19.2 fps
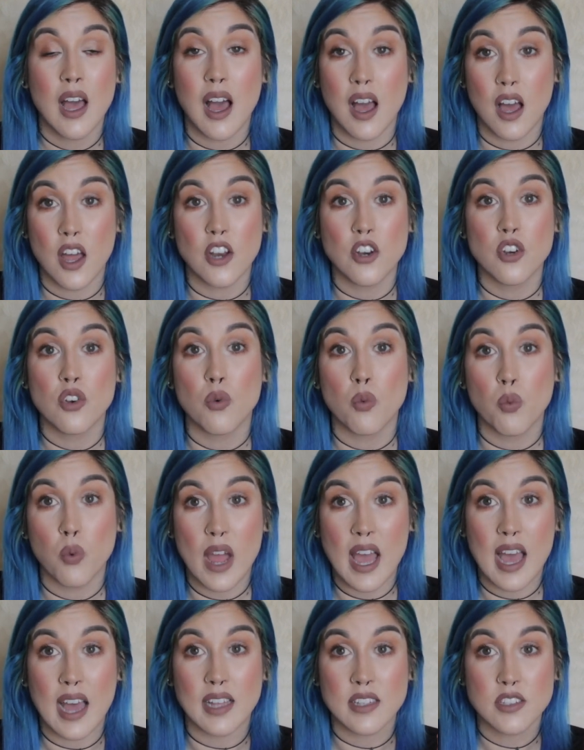on
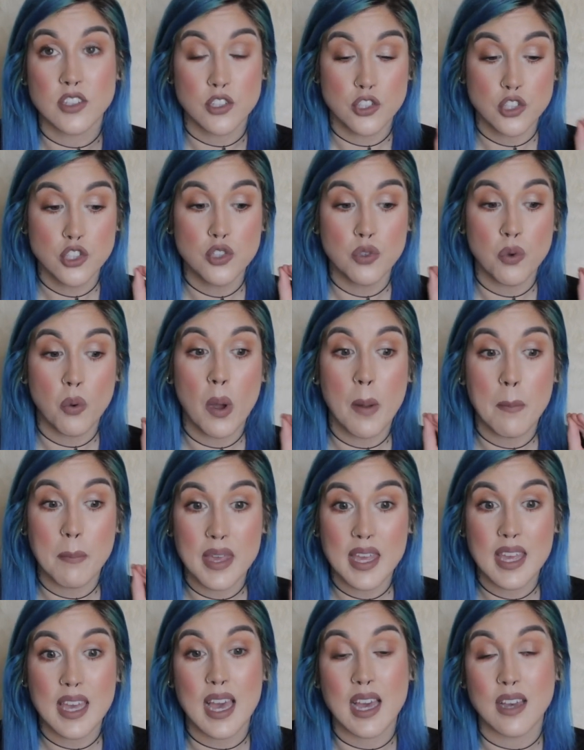rats to
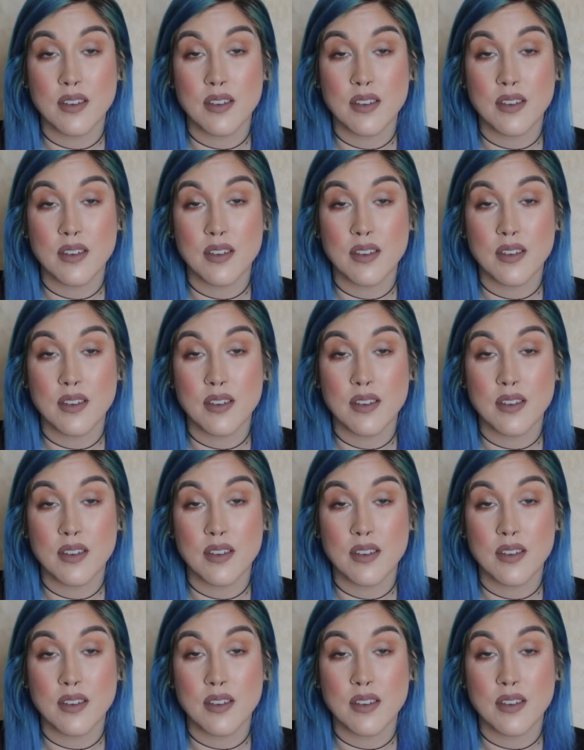meet